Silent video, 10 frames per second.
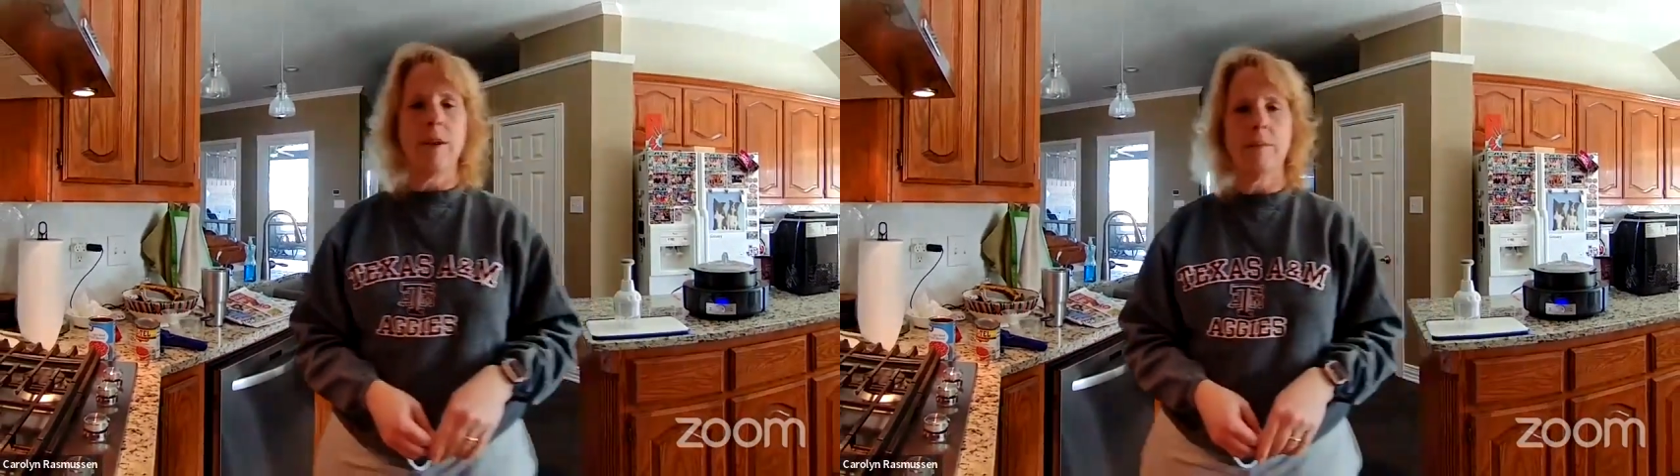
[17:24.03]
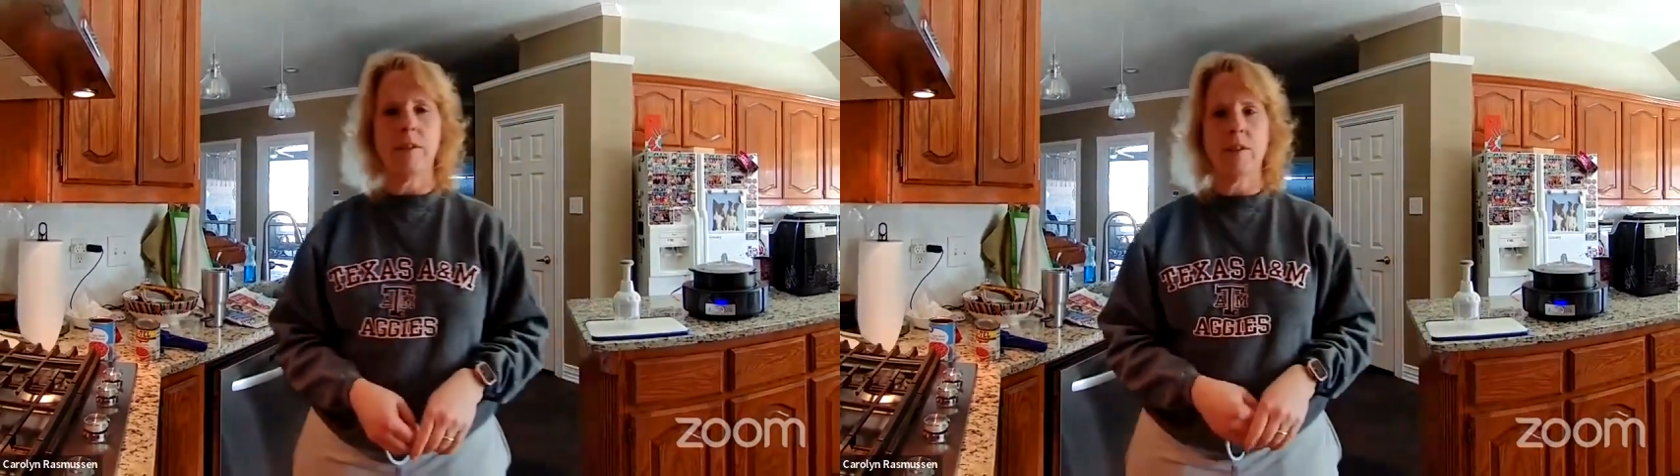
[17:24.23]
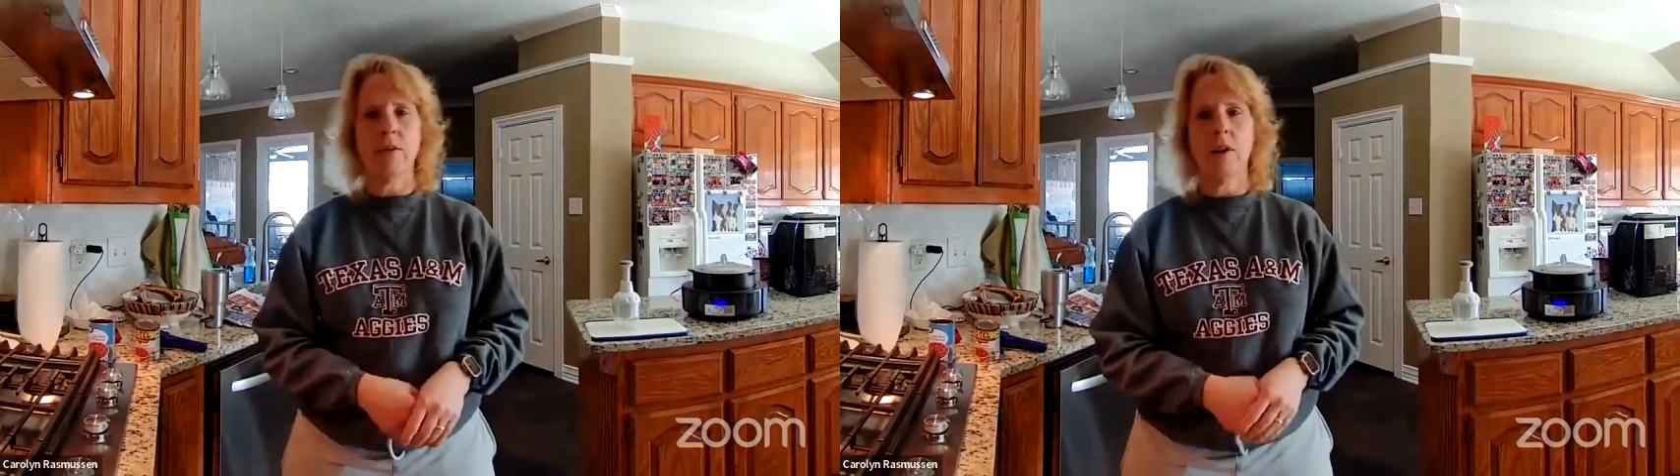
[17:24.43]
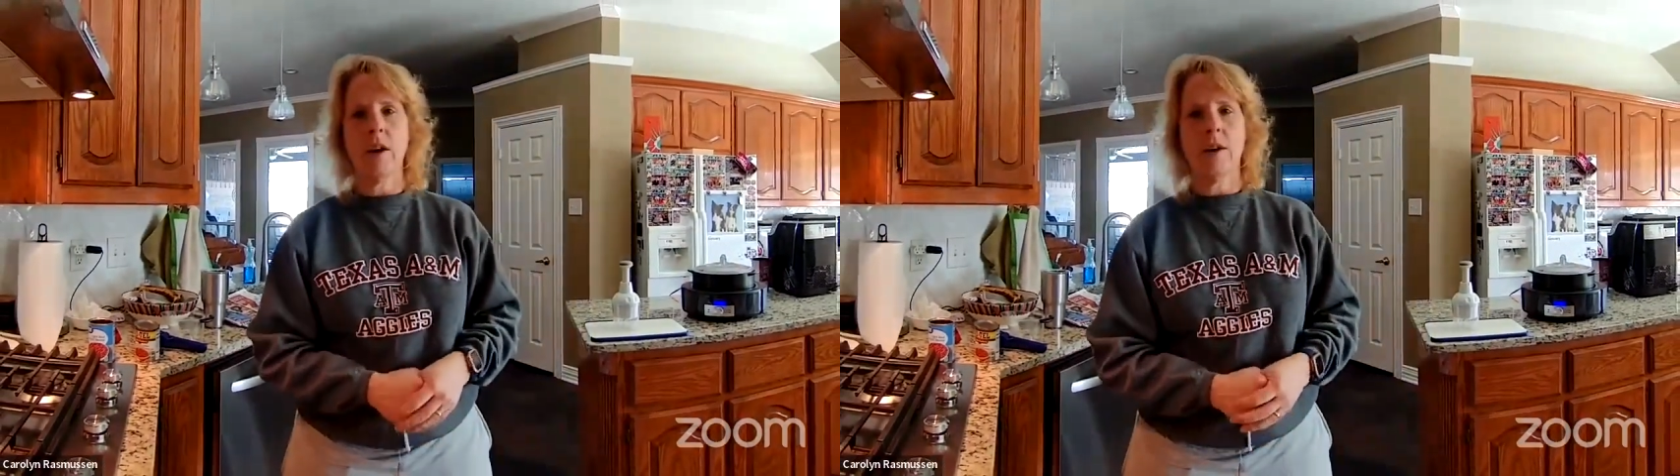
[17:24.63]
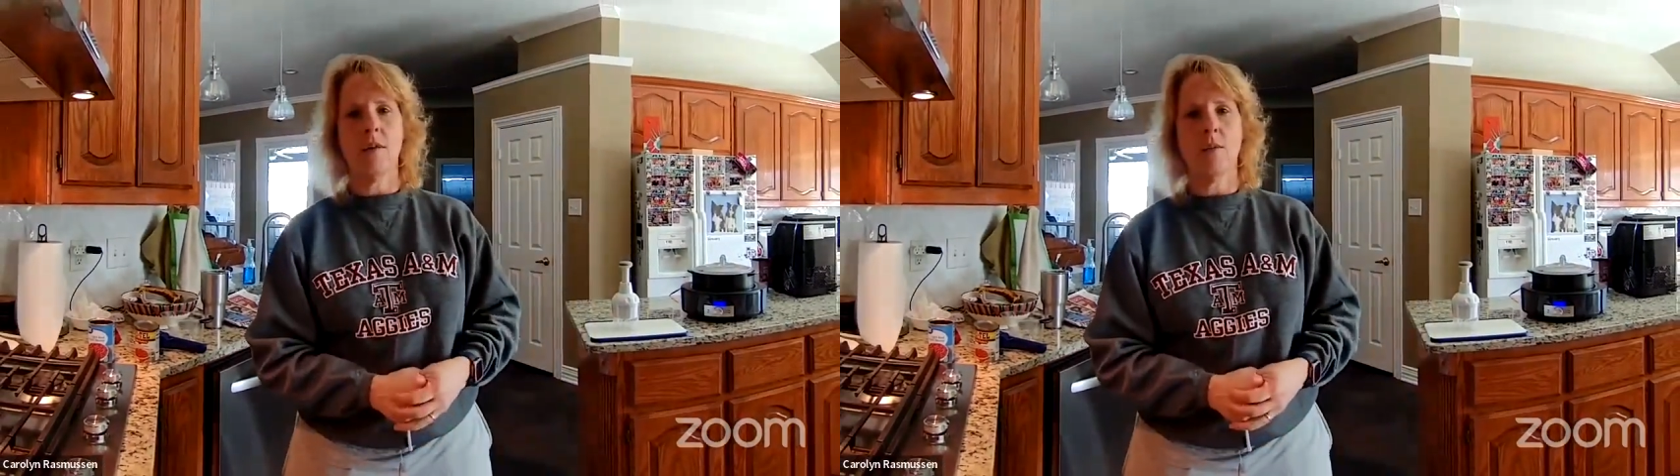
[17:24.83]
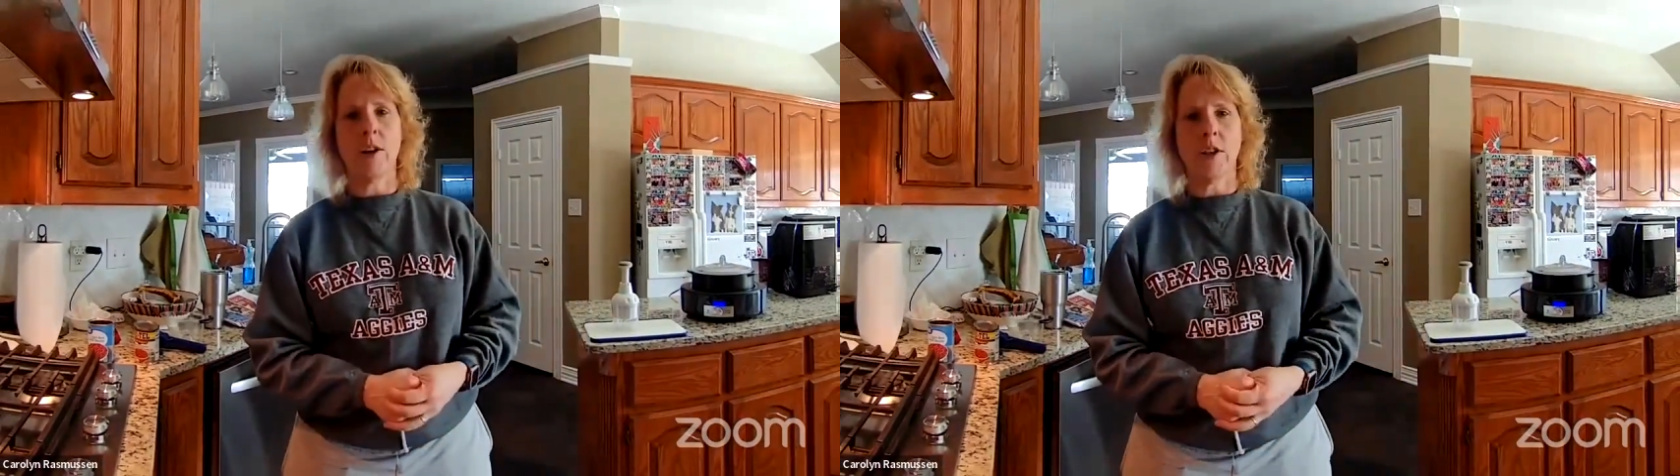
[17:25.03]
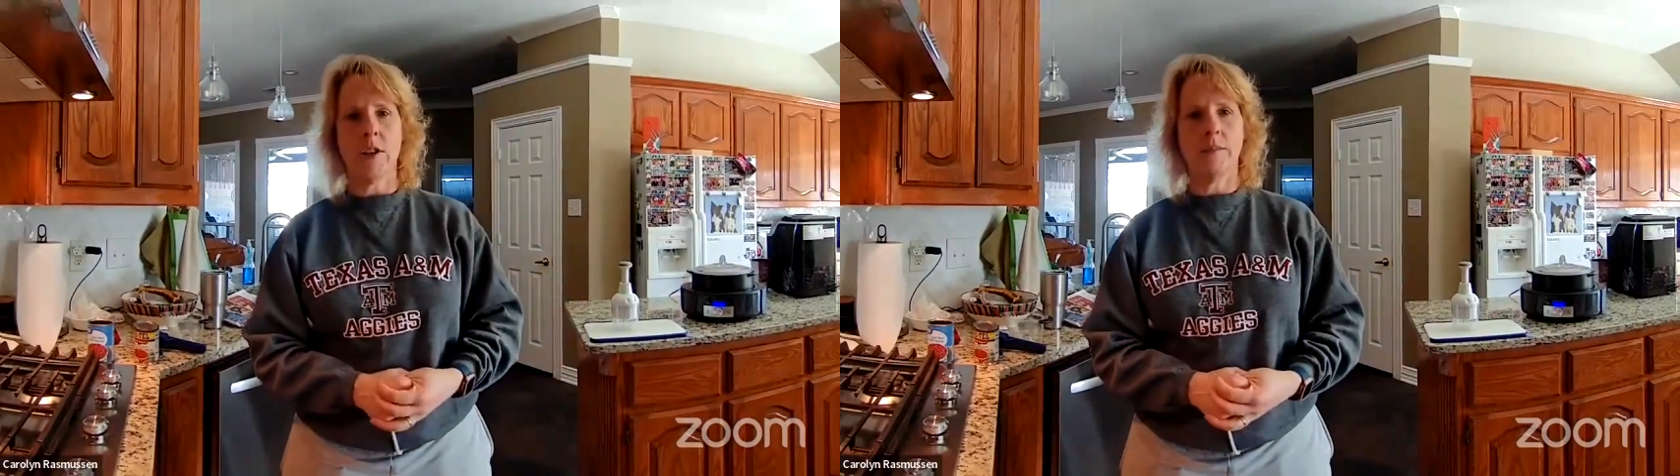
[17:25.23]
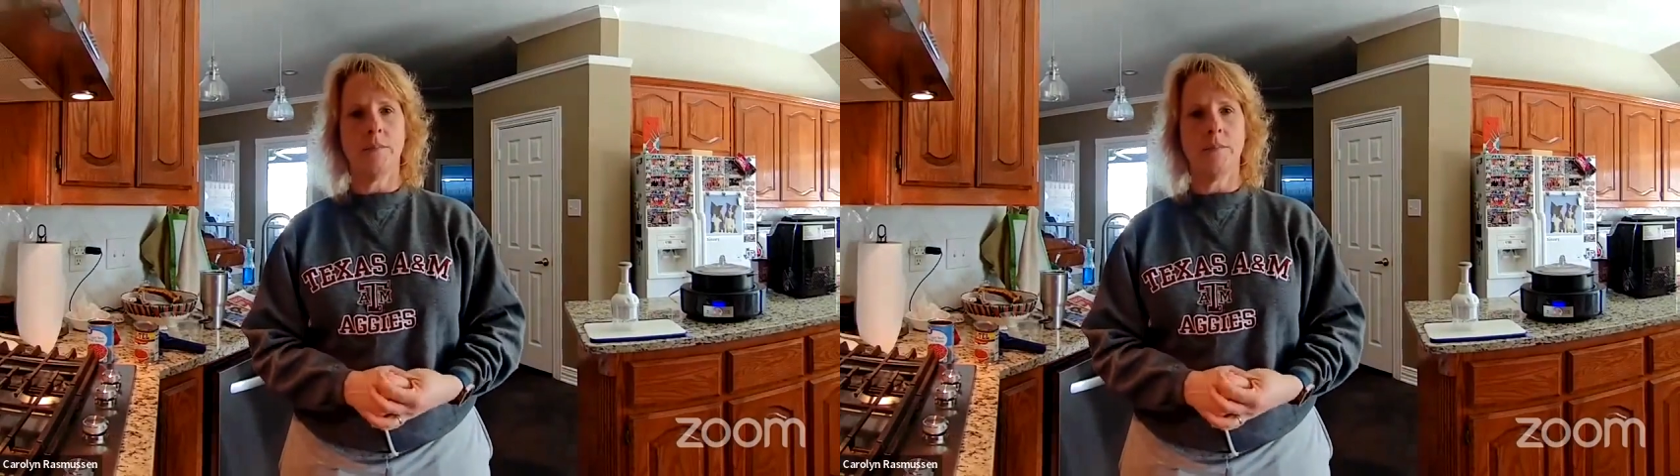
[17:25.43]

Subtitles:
able to watch it.